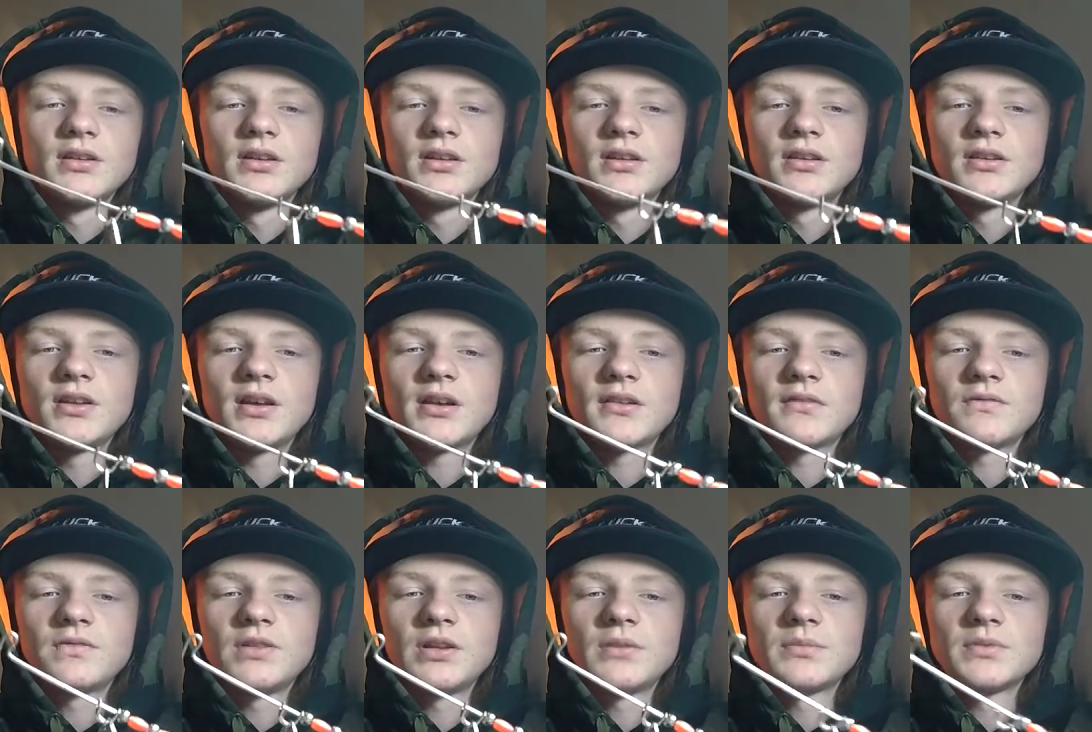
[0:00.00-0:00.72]
Not a
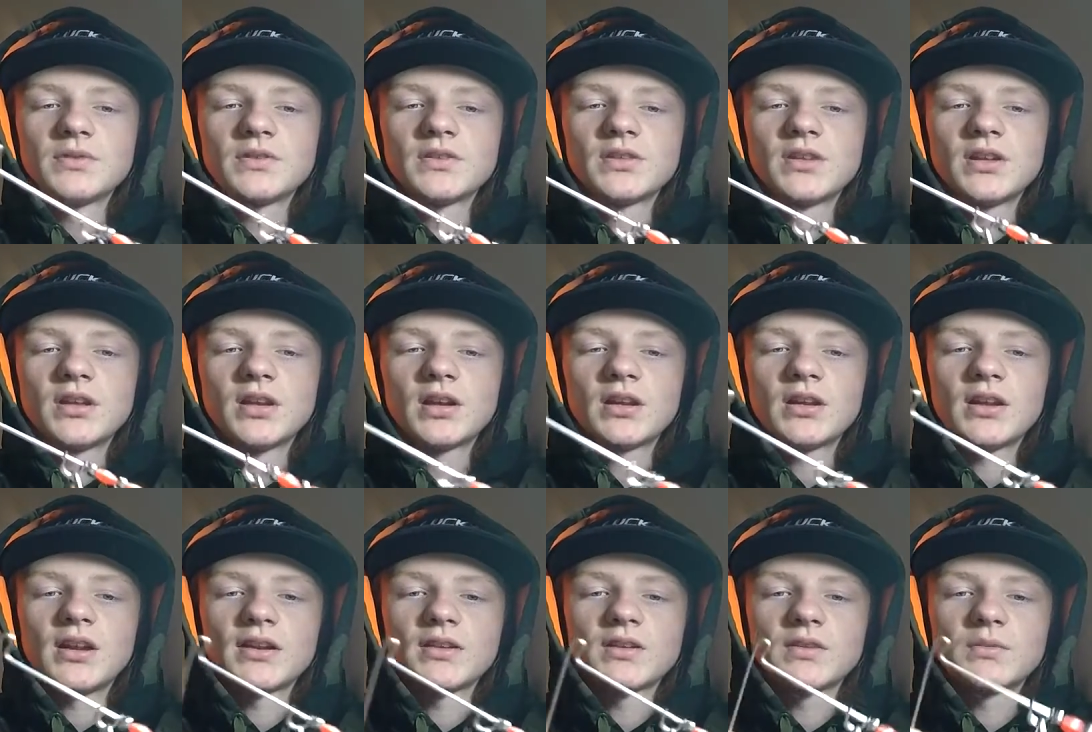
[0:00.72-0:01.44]
flipping stick,
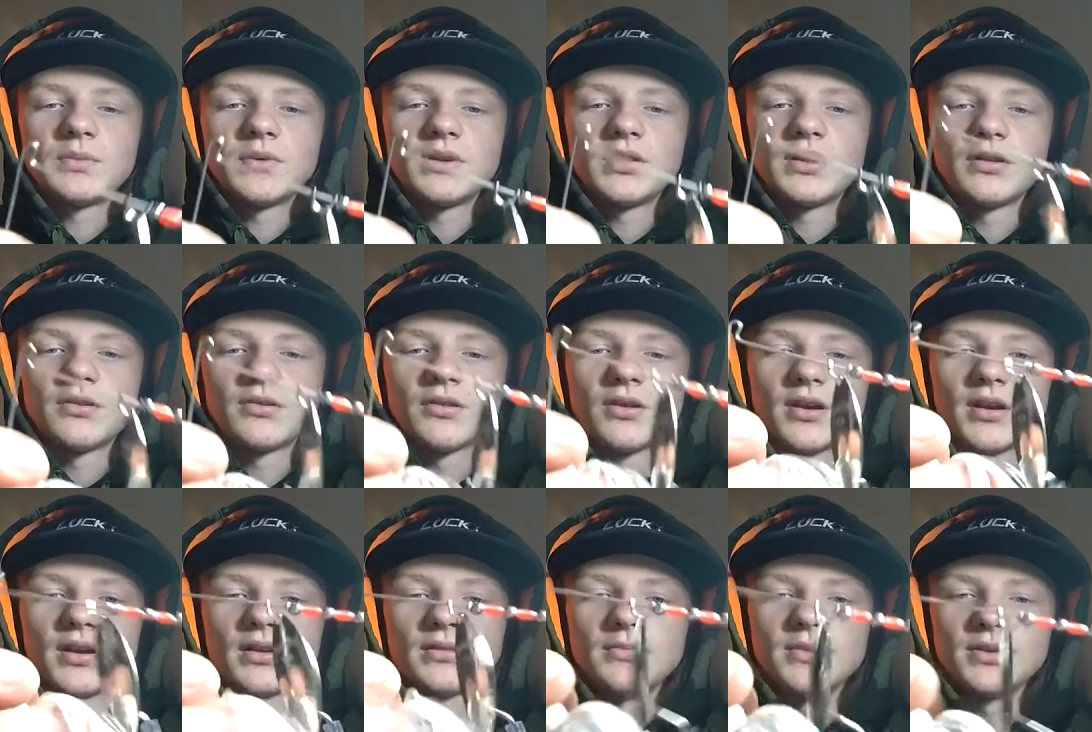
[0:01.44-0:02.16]
not a spinning
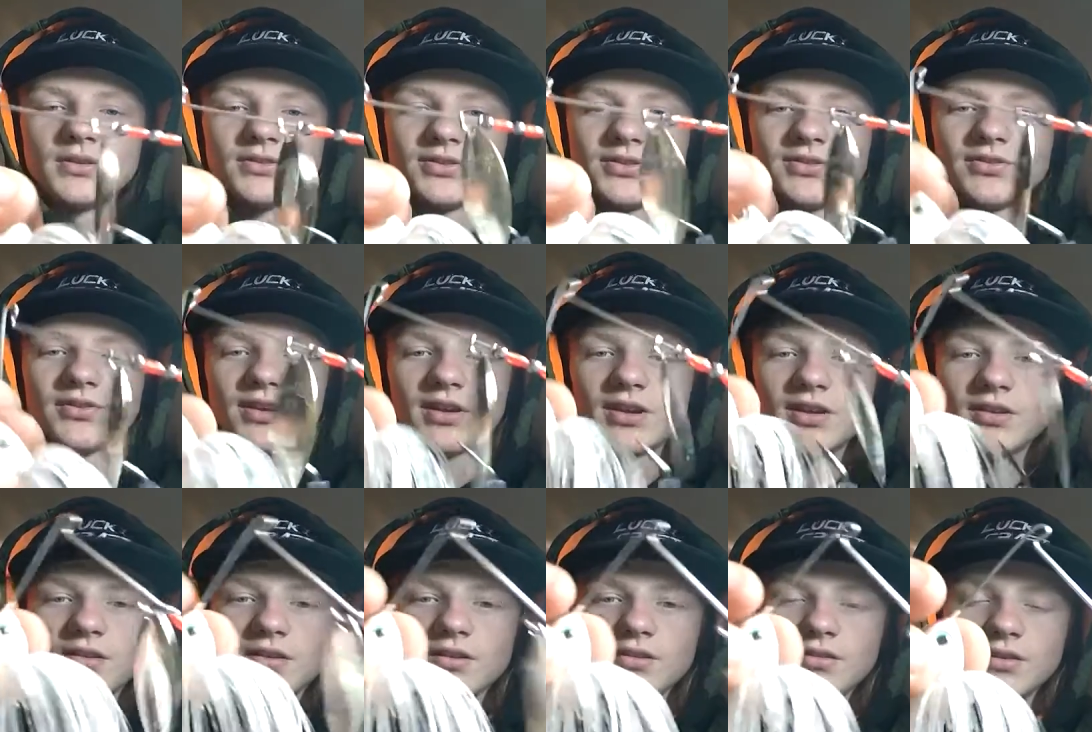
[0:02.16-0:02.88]
rod, but just
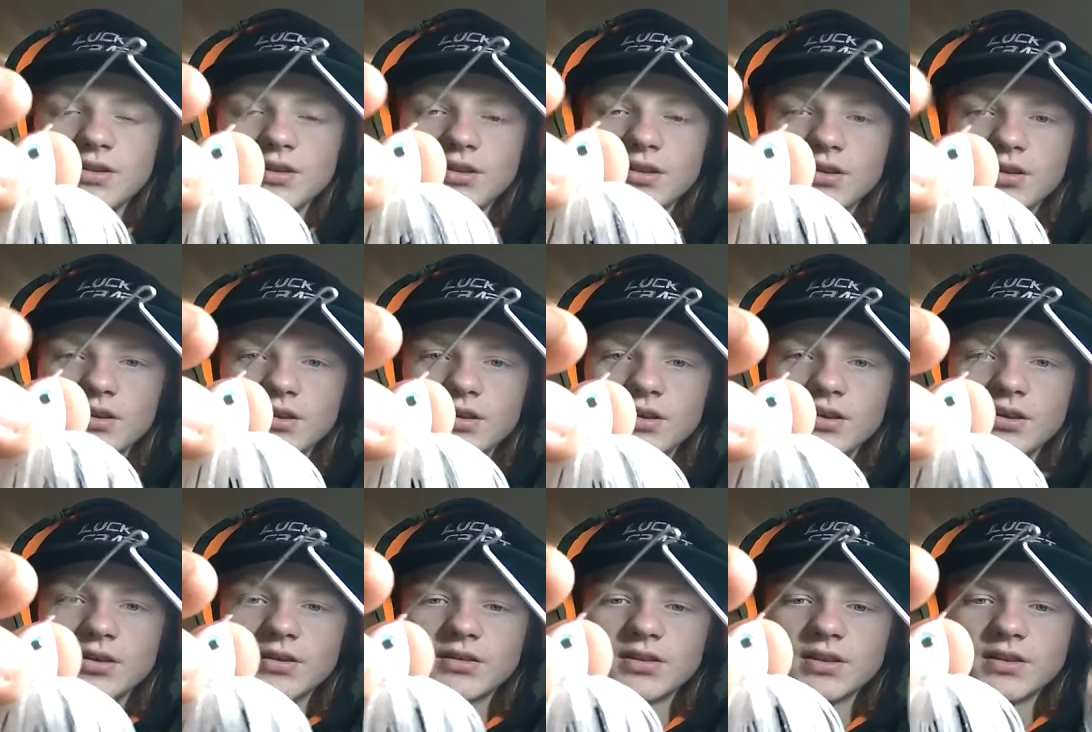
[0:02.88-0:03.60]
like a
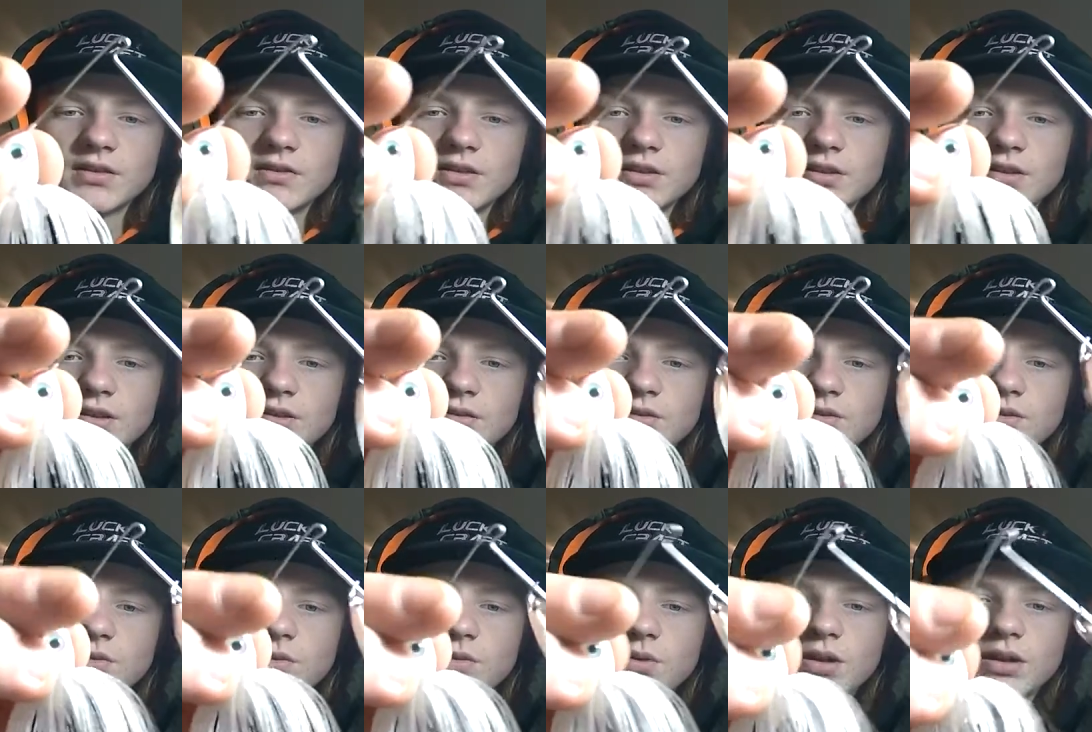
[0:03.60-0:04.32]
decent little
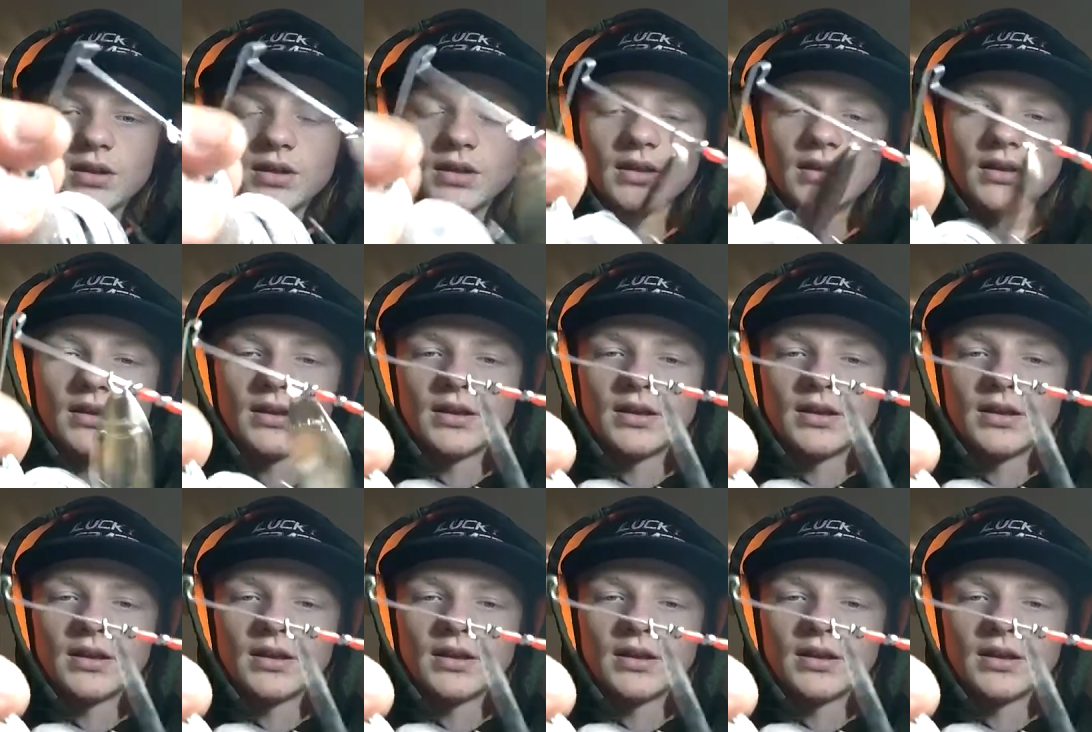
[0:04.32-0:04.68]
twig.